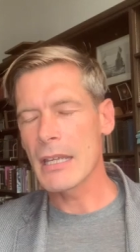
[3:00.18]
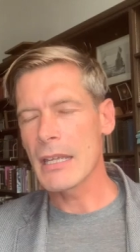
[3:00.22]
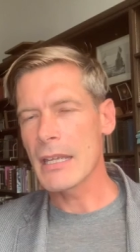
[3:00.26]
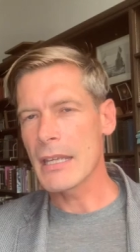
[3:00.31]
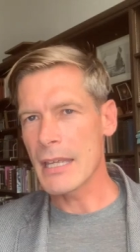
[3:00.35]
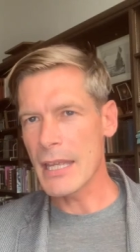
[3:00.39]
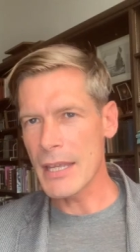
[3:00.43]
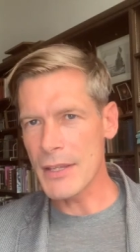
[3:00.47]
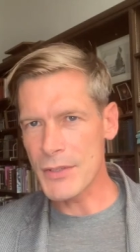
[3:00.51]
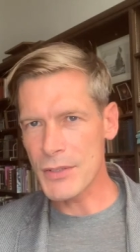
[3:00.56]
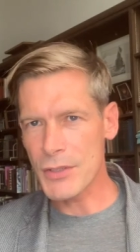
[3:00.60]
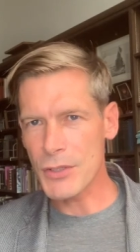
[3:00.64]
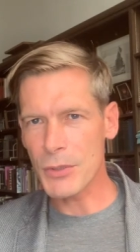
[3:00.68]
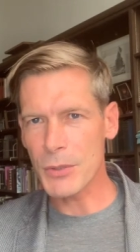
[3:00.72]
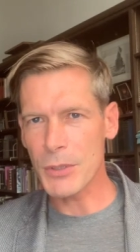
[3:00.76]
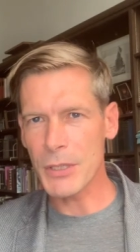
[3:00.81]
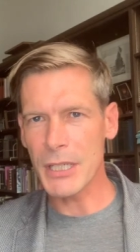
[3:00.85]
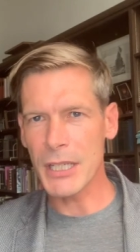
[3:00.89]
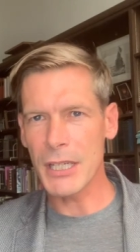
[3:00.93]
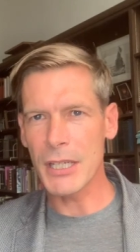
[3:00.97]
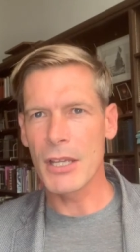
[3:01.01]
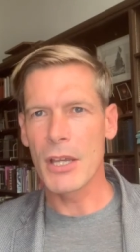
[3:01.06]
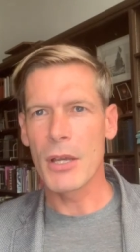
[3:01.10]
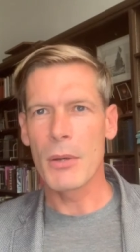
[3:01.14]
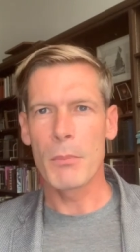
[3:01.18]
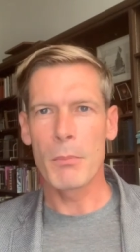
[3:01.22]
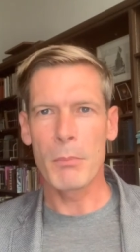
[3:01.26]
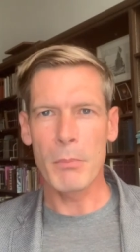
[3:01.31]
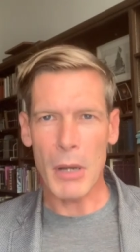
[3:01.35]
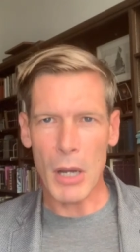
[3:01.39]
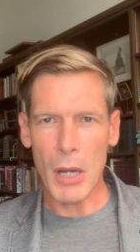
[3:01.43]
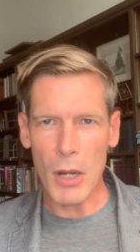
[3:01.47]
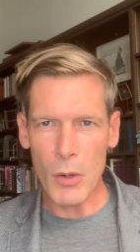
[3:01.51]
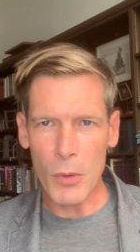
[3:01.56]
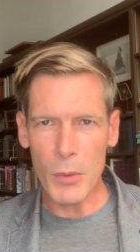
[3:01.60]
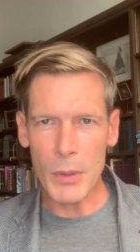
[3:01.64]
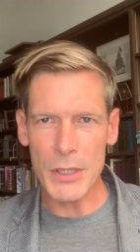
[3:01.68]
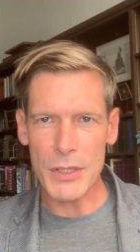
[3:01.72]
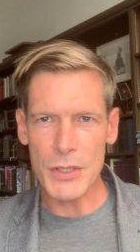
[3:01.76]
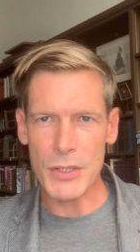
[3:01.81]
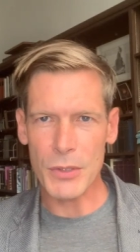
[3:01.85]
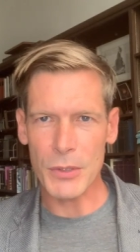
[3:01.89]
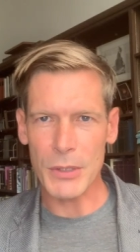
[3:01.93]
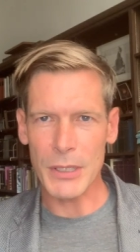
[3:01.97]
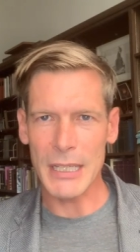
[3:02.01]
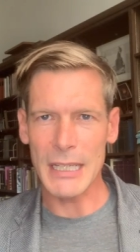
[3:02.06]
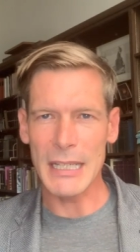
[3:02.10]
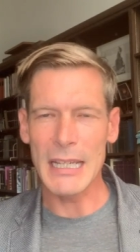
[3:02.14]
history,
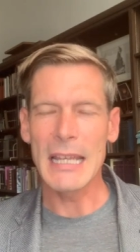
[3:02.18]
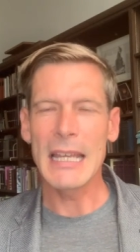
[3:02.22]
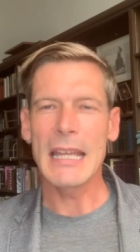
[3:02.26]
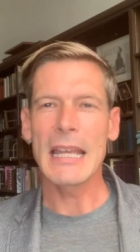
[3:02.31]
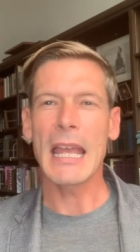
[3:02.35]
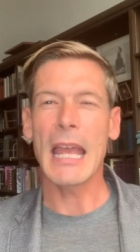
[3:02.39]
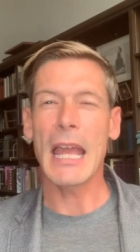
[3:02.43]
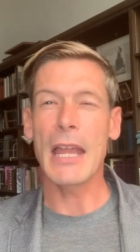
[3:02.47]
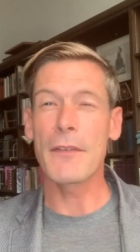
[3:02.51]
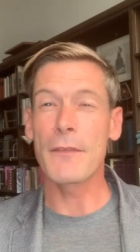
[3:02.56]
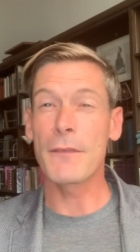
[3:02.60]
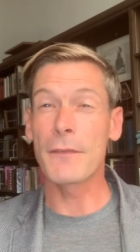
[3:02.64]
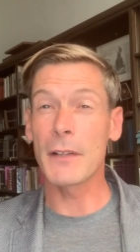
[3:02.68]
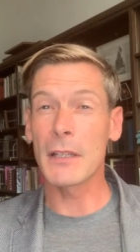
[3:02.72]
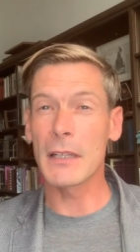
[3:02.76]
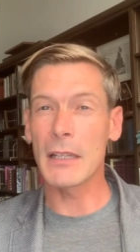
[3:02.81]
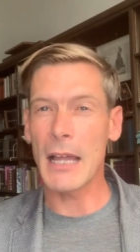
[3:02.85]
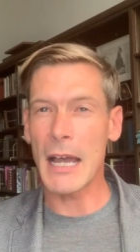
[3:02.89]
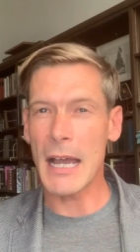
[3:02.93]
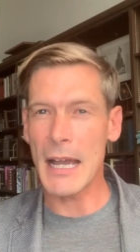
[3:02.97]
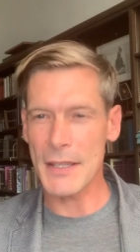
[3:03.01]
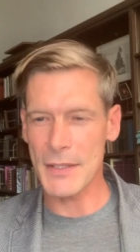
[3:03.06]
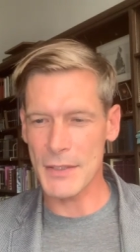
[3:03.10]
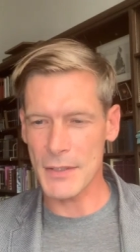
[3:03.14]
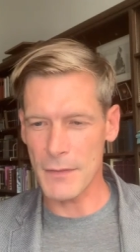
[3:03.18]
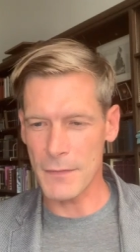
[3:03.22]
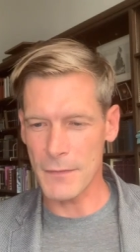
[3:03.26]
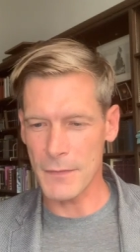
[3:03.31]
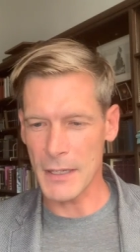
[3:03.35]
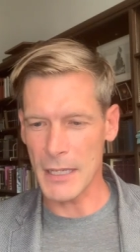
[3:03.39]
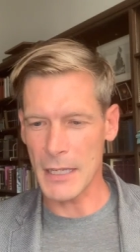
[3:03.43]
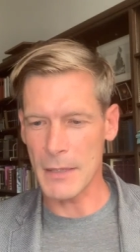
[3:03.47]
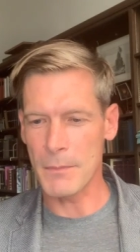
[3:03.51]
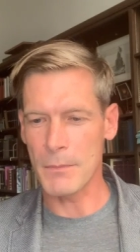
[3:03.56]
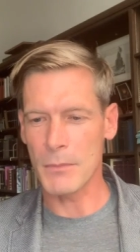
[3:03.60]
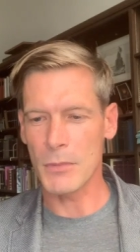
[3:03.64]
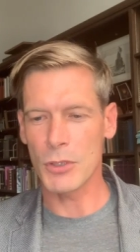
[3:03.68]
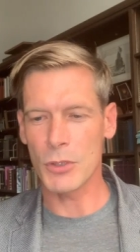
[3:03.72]
poetry, and philosophy.